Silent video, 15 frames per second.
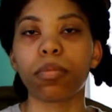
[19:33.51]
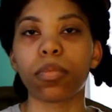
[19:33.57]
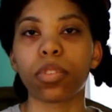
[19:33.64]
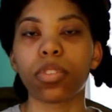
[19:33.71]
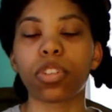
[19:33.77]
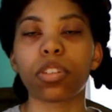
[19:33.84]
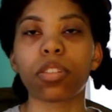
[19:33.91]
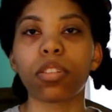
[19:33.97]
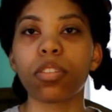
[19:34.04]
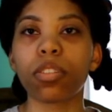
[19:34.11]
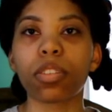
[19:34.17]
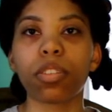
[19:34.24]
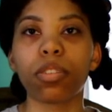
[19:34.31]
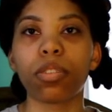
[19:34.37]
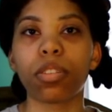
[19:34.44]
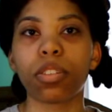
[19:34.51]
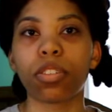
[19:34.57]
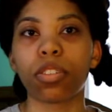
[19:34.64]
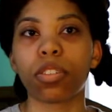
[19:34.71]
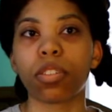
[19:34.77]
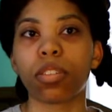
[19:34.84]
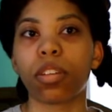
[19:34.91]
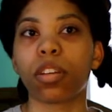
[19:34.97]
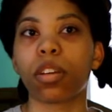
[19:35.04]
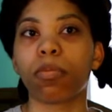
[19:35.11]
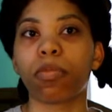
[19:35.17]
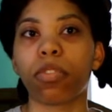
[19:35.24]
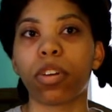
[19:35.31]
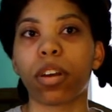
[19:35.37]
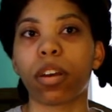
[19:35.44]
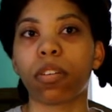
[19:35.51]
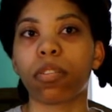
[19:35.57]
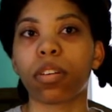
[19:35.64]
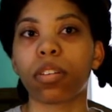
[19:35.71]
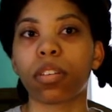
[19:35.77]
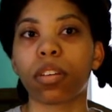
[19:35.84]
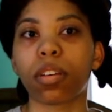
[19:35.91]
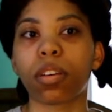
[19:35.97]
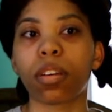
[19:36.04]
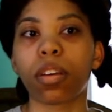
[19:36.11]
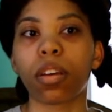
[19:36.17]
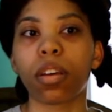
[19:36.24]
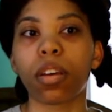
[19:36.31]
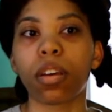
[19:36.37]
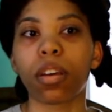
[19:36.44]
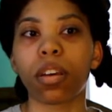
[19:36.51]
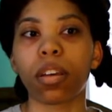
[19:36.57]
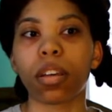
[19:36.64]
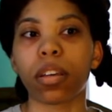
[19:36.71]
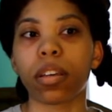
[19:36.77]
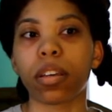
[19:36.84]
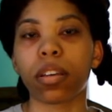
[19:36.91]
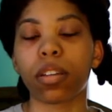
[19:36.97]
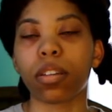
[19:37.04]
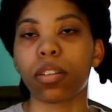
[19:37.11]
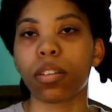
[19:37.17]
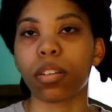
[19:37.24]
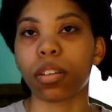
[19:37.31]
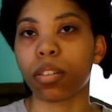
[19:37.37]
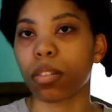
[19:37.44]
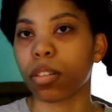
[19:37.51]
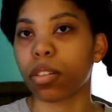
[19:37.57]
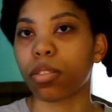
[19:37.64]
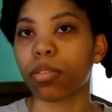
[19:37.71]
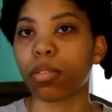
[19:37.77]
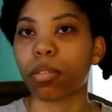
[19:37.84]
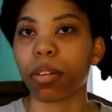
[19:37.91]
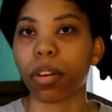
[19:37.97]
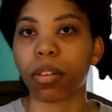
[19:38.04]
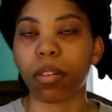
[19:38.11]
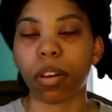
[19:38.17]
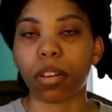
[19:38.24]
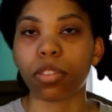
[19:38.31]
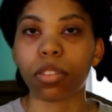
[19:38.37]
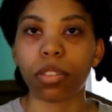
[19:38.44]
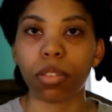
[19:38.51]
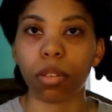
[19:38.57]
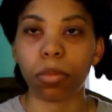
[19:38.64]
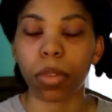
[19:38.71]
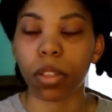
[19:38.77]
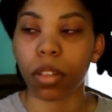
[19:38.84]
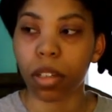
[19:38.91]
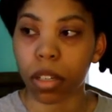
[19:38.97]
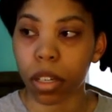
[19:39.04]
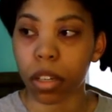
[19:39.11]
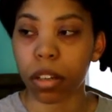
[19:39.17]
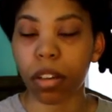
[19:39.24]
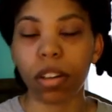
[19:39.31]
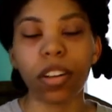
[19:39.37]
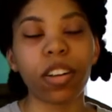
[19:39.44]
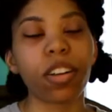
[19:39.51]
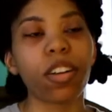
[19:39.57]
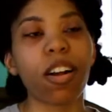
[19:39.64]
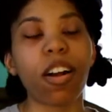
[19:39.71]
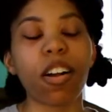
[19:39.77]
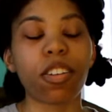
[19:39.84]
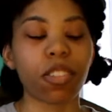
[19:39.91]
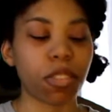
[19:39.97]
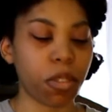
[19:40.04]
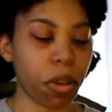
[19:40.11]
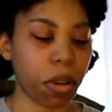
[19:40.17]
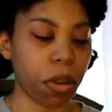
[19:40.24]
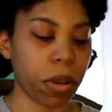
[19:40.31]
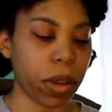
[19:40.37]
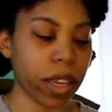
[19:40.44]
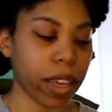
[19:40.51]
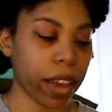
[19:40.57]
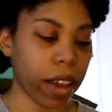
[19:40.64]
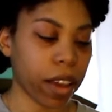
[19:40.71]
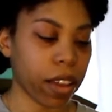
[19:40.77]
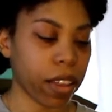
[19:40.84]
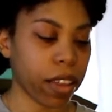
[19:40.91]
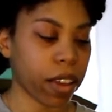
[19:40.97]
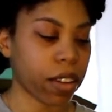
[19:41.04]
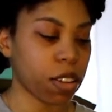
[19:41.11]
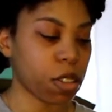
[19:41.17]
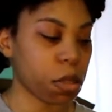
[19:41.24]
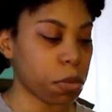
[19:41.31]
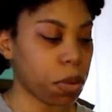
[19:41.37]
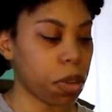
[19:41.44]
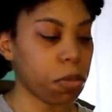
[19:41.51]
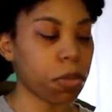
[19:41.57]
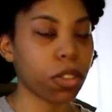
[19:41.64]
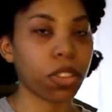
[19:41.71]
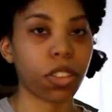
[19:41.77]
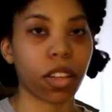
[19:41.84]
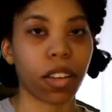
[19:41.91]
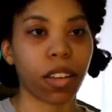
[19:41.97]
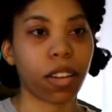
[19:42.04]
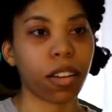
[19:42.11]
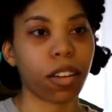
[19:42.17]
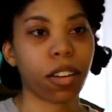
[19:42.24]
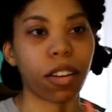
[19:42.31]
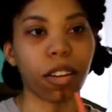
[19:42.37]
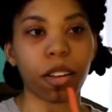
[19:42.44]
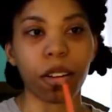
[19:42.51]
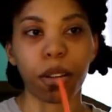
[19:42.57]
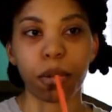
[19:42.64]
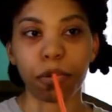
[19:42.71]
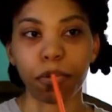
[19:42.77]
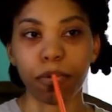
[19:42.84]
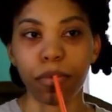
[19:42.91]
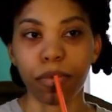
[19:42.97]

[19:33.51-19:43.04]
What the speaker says: just continue to just seek him for everything and he'll lead you in the right direction. You'll be good. So yeah, that is pretty much it. I'm